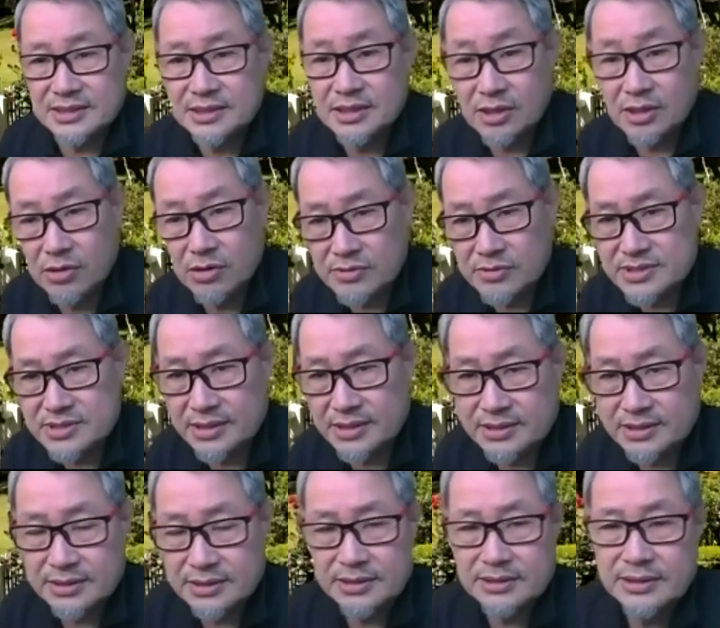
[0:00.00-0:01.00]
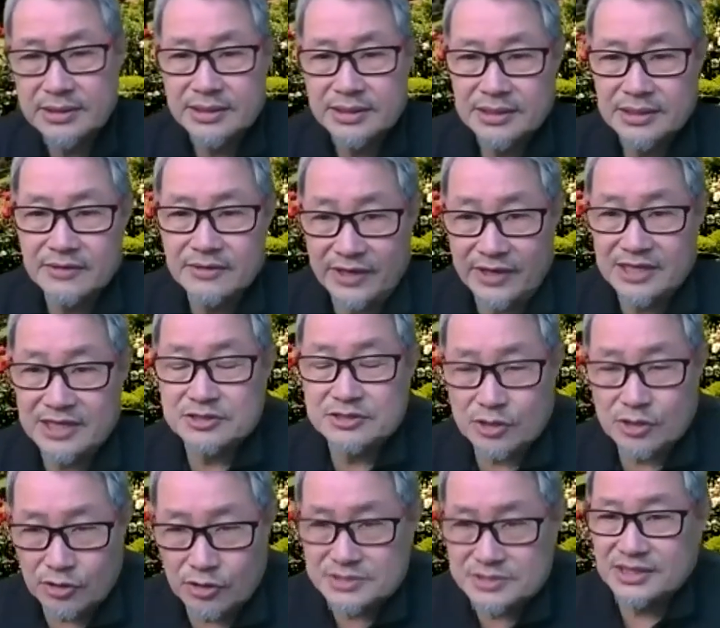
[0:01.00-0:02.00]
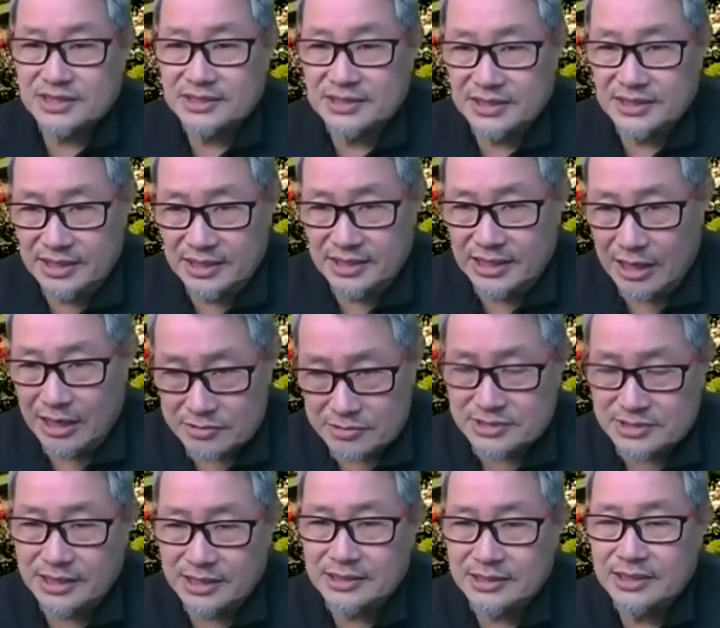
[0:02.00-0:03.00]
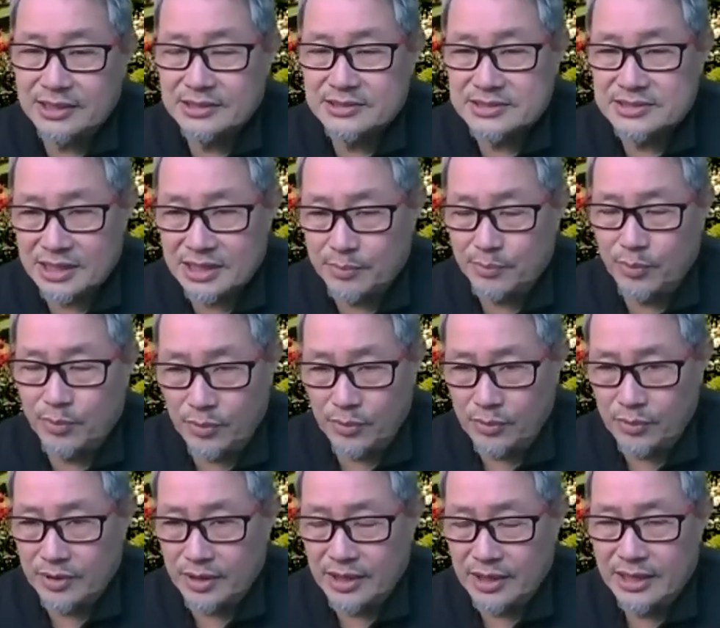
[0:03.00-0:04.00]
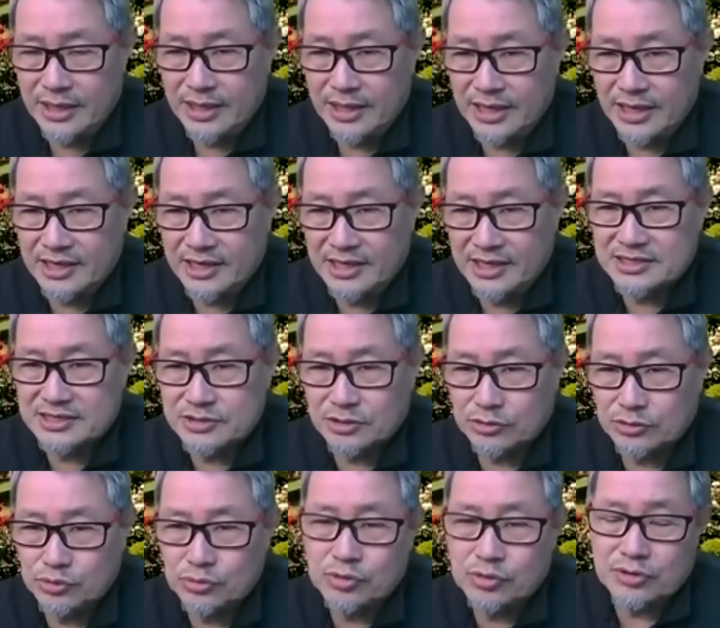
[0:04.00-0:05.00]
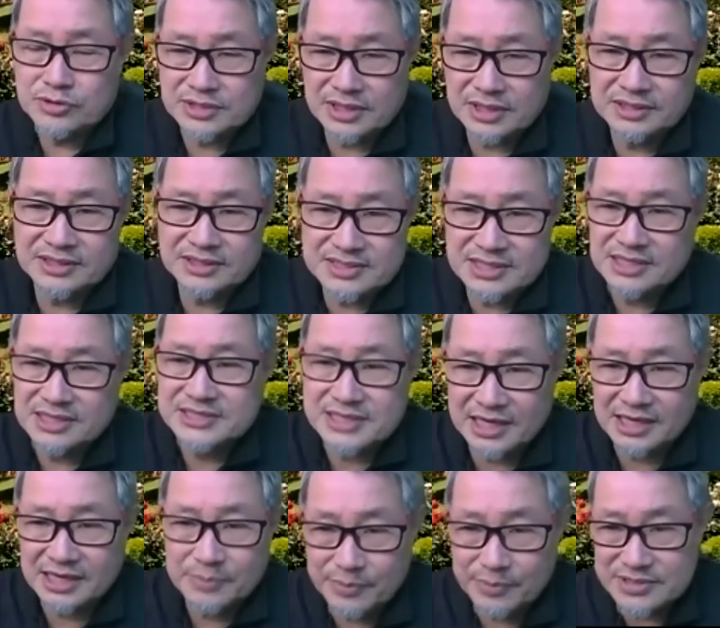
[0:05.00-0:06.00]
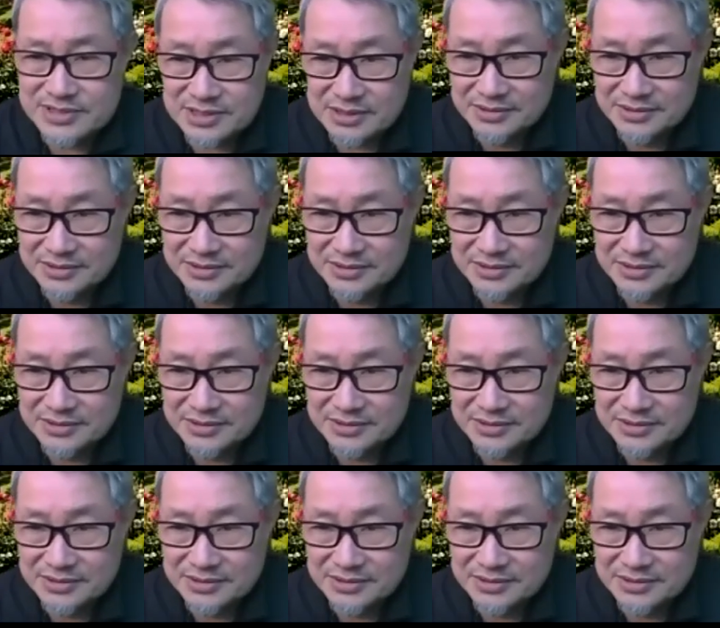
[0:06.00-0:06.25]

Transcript: a call center. In fact, he's a call center outside in Singapore, and he has got two call centers in Changi Prison.